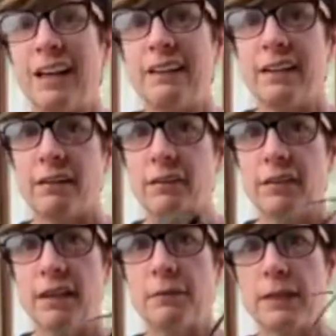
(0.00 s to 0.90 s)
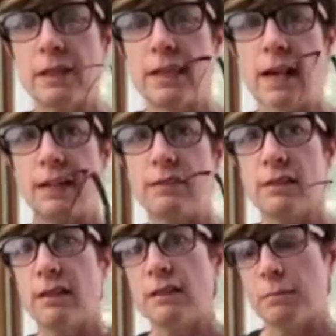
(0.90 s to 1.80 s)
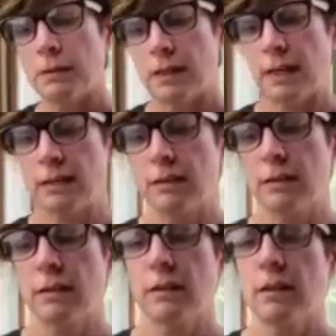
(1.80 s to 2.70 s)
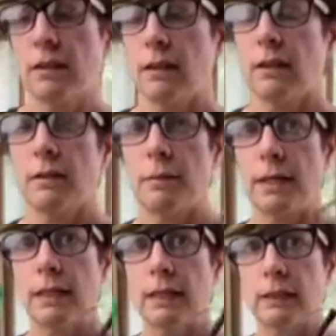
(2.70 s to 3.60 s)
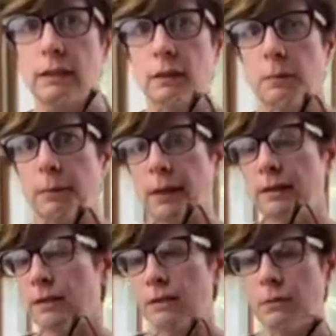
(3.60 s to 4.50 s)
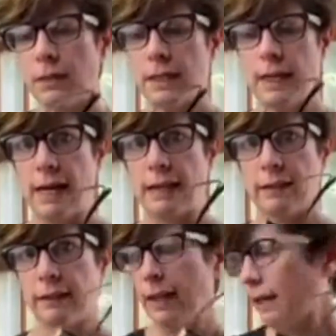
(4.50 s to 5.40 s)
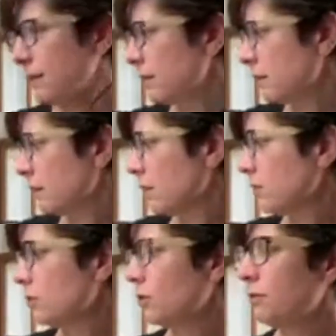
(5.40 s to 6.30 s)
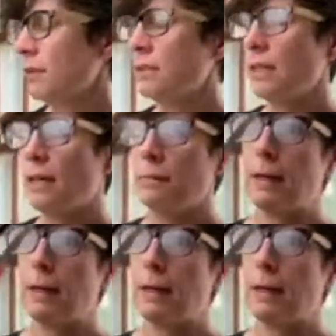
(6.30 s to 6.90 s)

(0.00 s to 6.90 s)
Another thing we can add to this besides making the little bugs is we can add legs. So if you see on